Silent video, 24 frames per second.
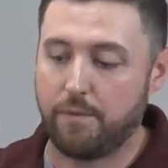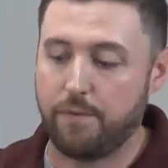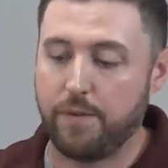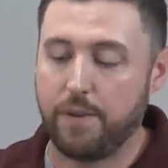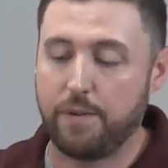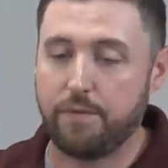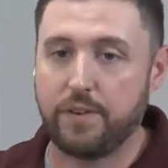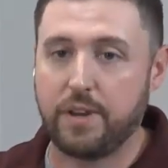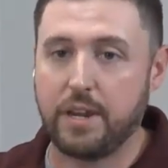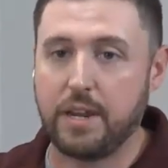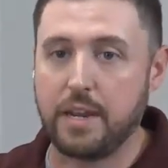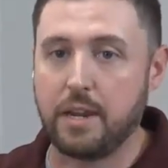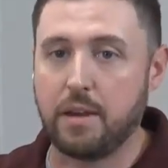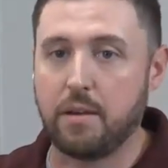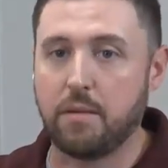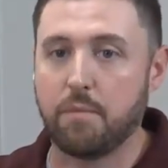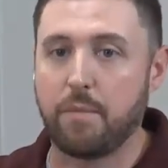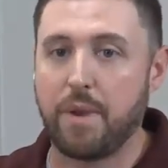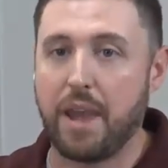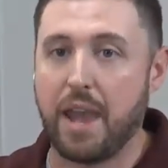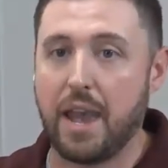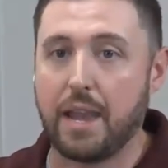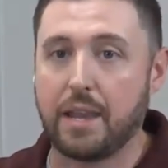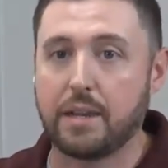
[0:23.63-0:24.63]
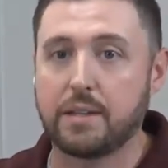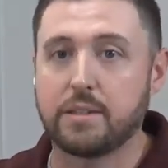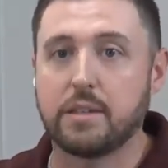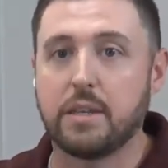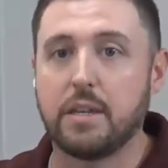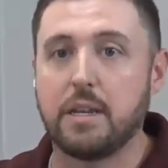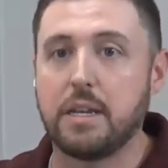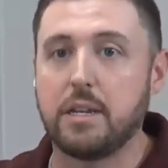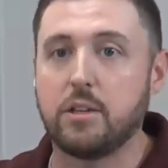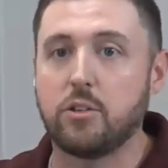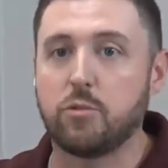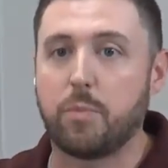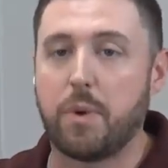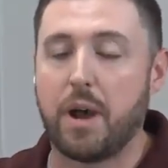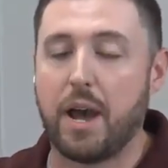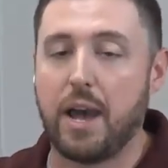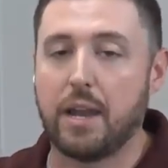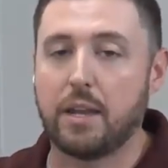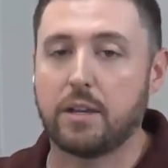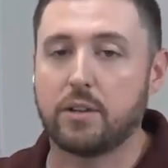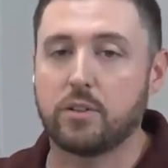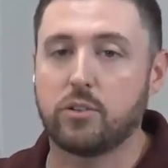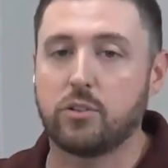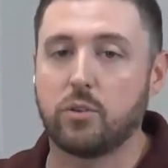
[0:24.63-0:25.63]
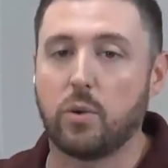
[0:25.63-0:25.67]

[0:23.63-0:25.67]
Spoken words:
15 bags in each box.